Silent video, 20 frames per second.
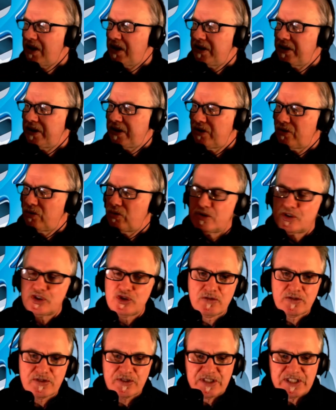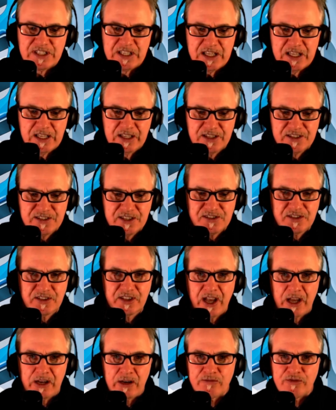Now, Justice League. This isn't
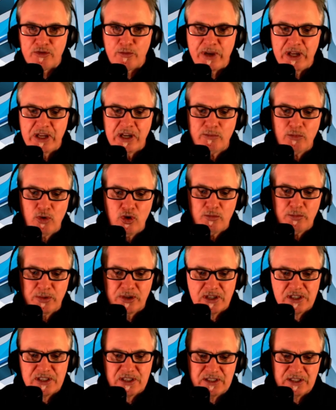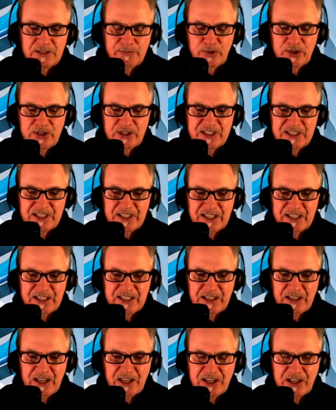canon for me anymore, but
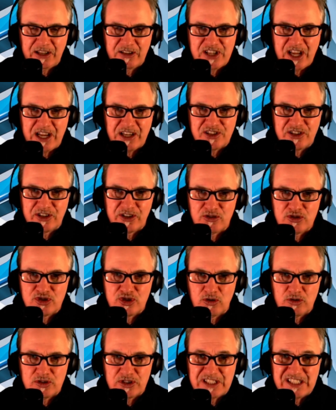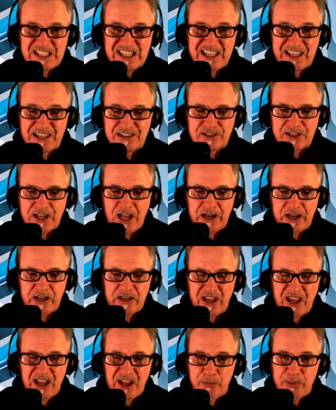I think Zack Snyder's Justice League is
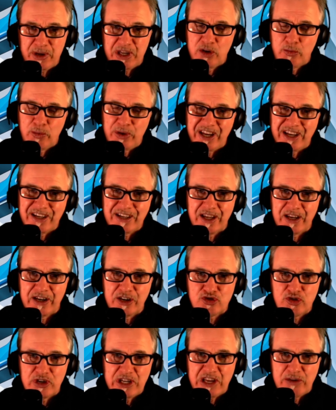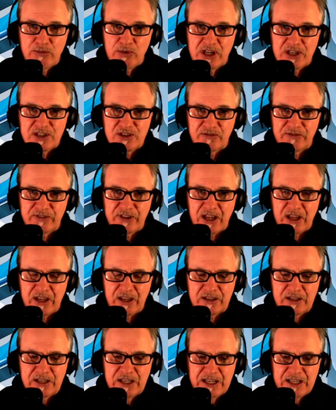canon. Pity we didn't get a 3D release of
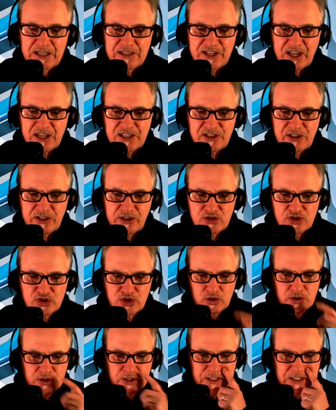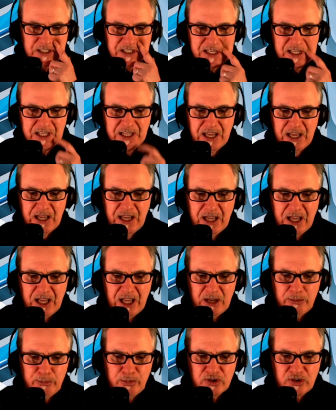Zack Snyder's Justice League.
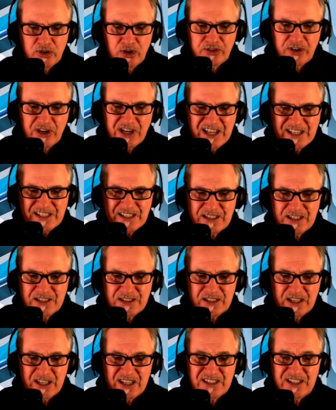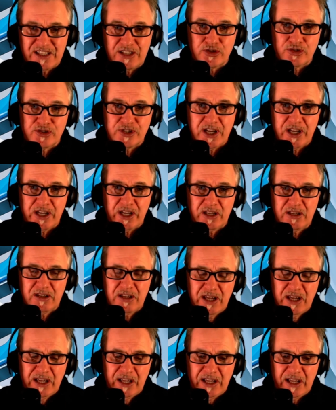But nonetheless, this is entertaining,
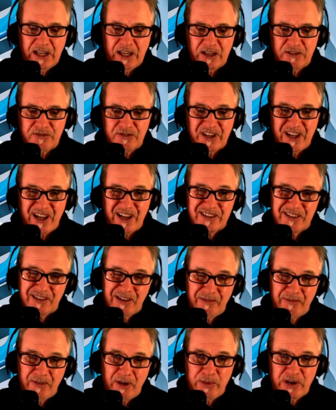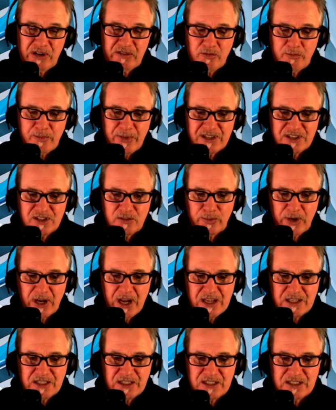if not a bit of a mess in
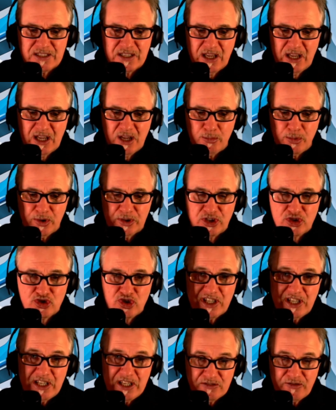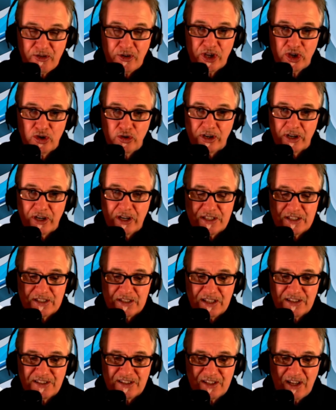places. But the 3D is very good in this.
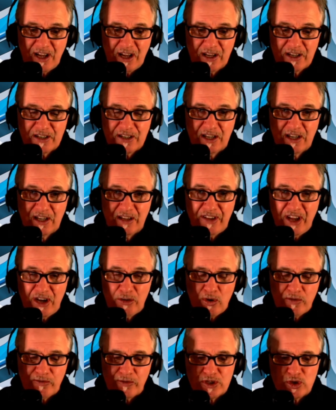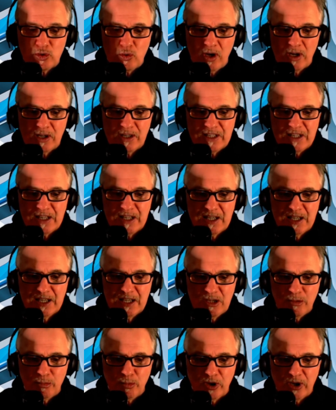It's solid, not reference quality,
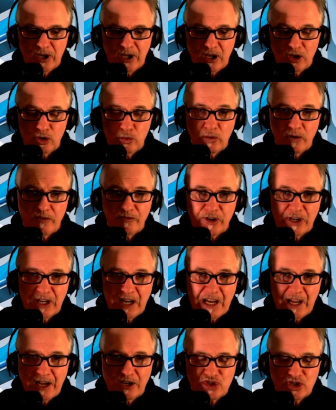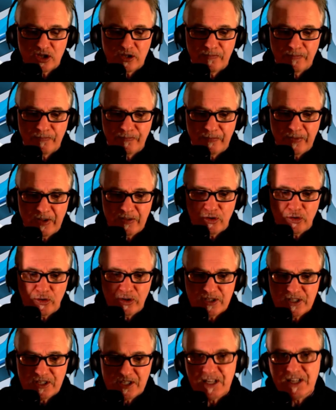but a good one for the collection if you're
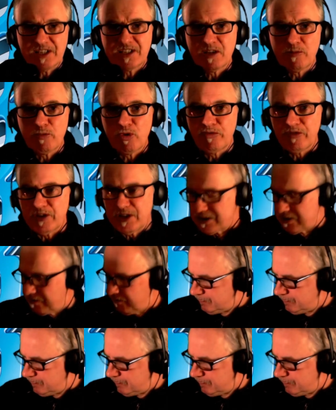into the DC movies.